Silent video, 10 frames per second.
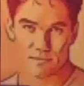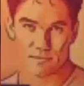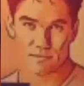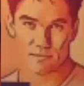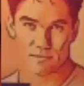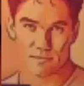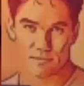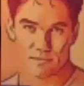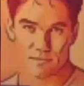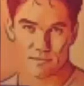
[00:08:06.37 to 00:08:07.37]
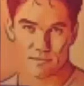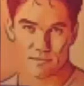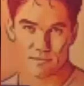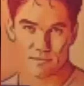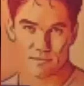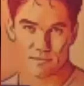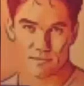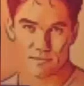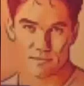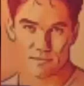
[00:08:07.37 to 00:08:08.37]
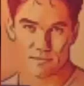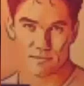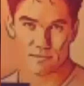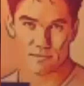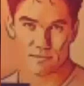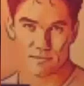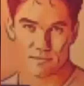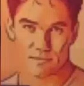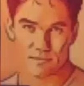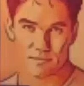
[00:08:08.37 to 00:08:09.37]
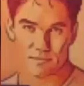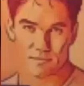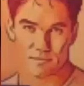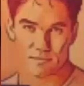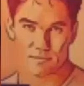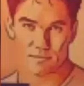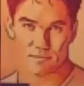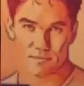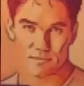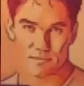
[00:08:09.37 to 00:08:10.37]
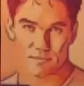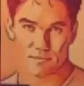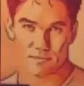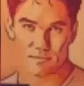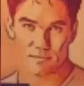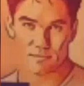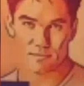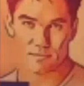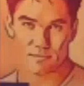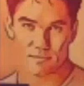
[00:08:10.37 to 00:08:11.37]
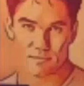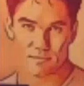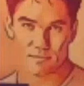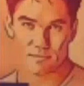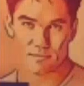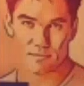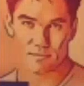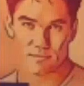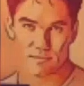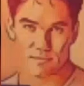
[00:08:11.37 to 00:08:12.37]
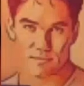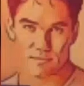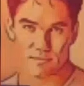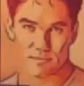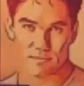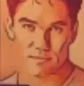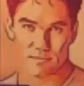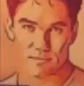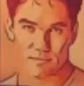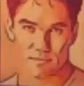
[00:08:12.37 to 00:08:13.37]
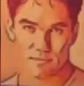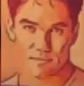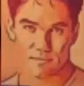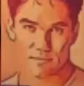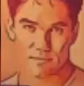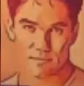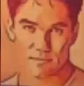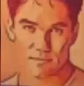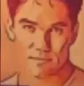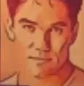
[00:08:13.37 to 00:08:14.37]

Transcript: No words are spoken by the person on screen.